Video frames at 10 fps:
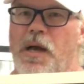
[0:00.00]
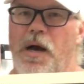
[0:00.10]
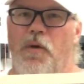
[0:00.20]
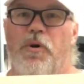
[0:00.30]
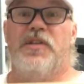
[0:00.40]

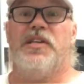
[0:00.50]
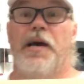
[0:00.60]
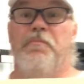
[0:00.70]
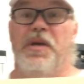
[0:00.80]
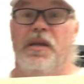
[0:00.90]
what does
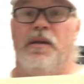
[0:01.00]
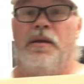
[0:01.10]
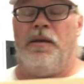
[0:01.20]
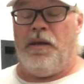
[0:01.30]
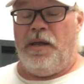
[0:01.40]
that mean?
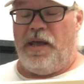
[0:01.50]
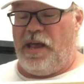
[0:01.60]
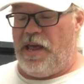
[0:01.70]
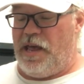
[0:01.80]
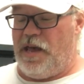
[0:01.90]

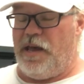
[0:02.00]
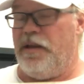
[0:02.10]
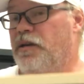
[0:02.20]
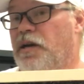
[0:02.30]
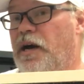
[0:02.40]
And